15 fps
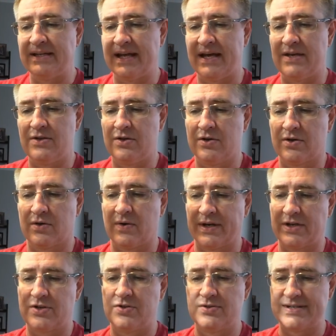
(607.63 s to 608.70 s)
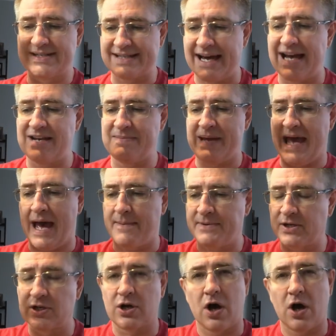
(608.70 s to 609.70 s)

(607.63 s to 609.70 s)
that you're going to decide to be happy and you're